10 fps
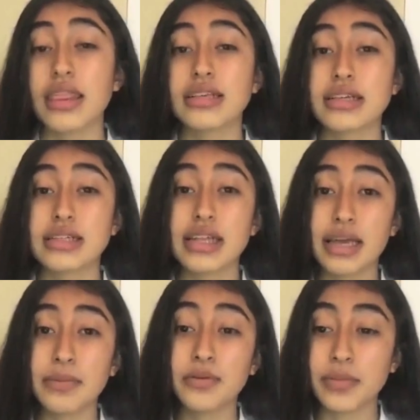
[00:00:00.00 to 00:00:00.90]
This has
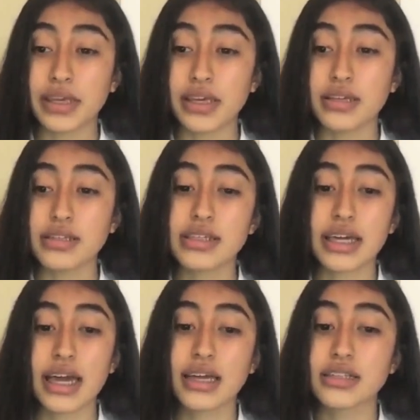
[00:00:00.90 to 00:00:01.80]
enabled me to
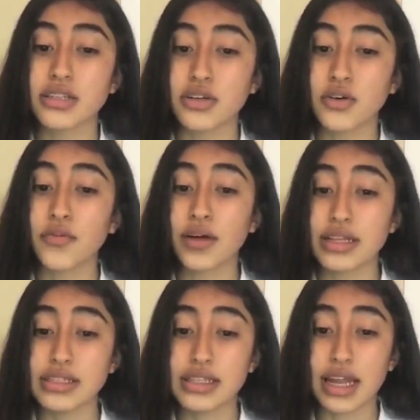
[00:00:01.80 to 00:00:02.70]
get to know
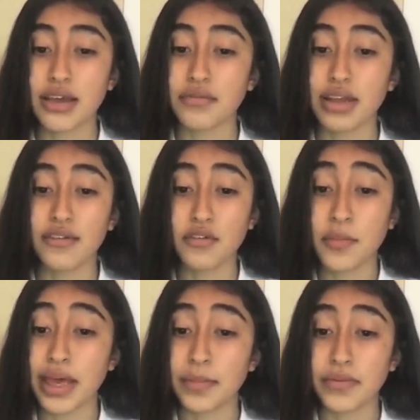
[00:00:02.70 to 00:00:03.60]
friends that I have never
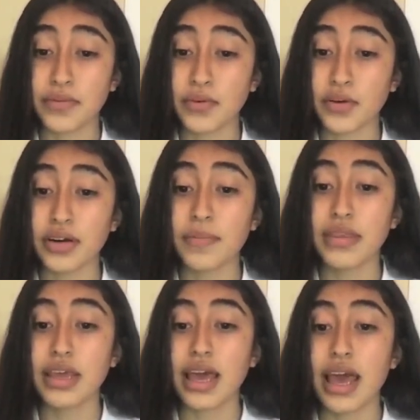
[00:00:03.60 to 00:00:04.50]
met before
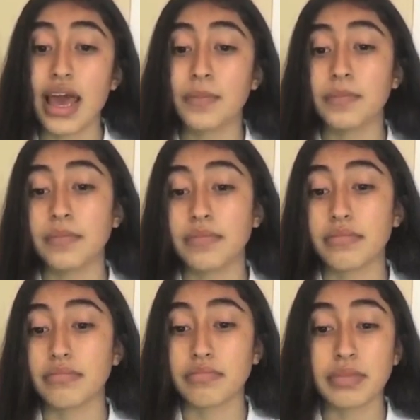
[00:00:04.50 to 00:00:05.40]
and
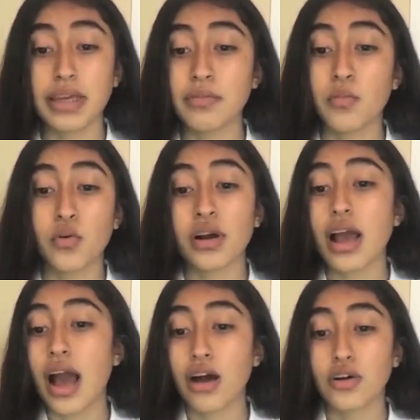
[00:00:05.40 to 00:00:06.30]
be in more
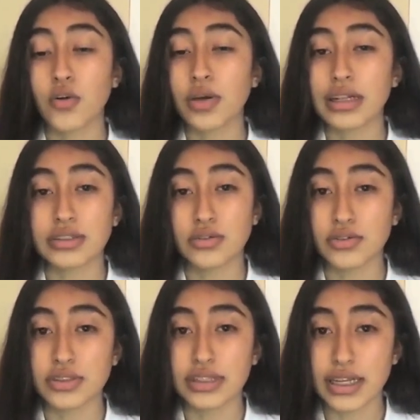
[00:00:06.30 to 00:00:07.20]
outgoing
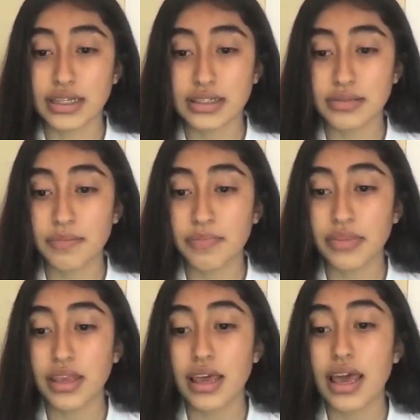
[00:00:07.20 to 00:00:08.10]
social settings.
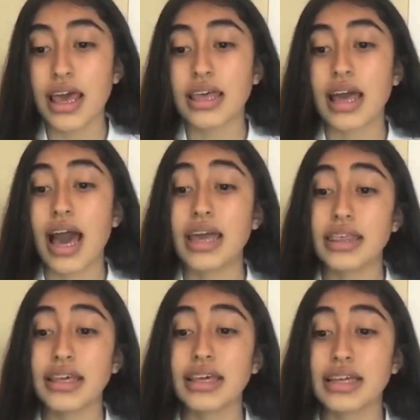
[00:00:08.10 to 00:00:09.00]
I
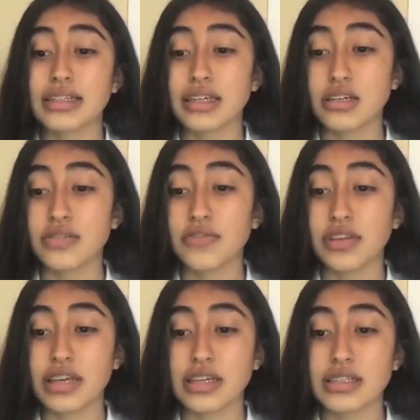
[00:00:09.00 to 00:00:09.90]
thank KidSingers for
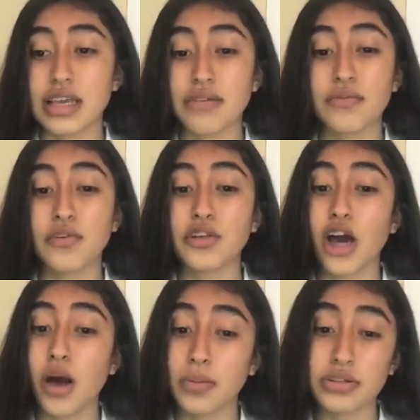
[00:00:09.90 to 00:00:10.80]
this and for the
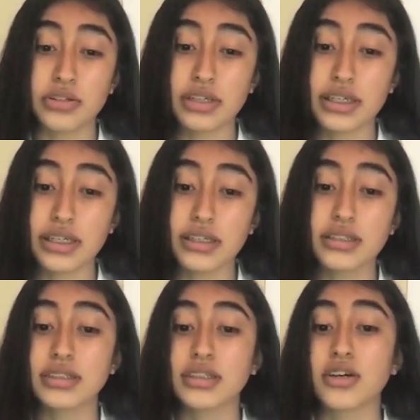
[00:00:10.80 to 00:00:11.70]
opportunity
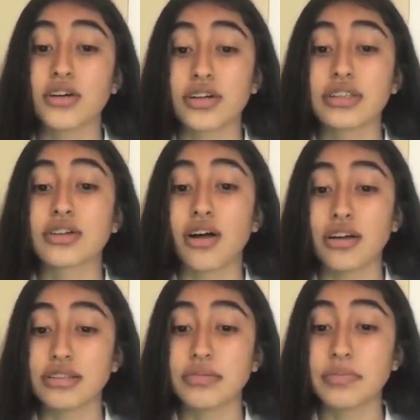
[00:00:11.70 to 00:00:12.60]
to earn
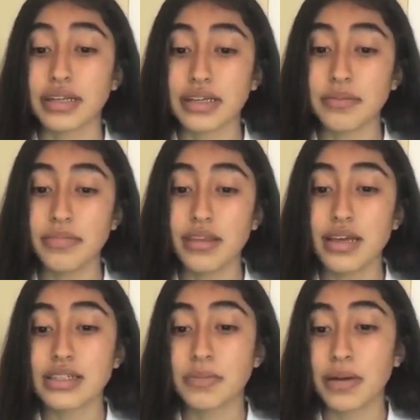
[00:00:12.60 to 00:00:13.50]
scholarship money
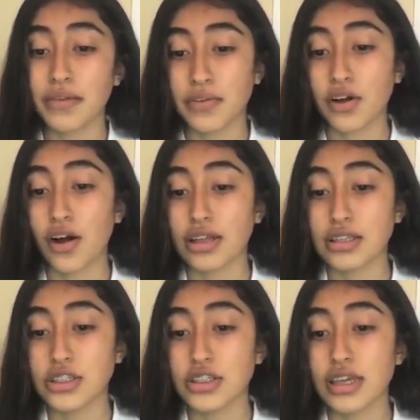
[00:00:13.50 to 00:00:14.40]
to pay for
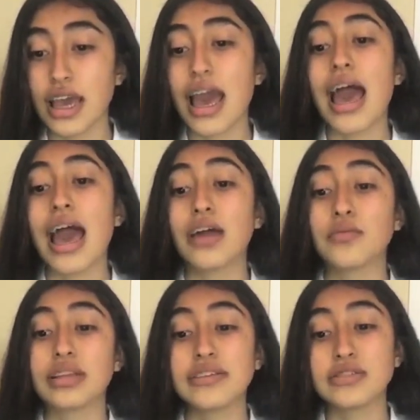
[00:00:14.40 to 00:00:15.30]
college and
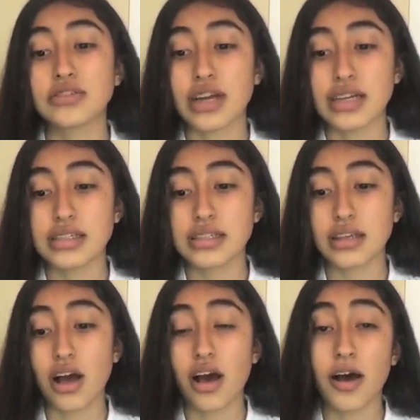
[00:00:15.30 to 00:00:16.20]
relieve stress
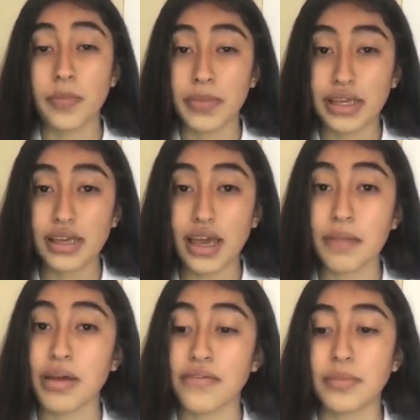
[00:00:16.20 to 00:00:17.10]
on me
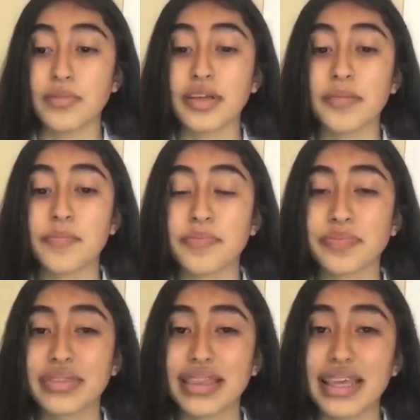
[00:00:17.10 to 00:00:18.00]
and my family.
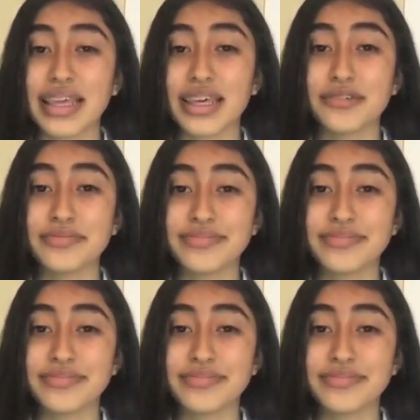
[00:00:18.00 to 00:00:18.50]
Thank you.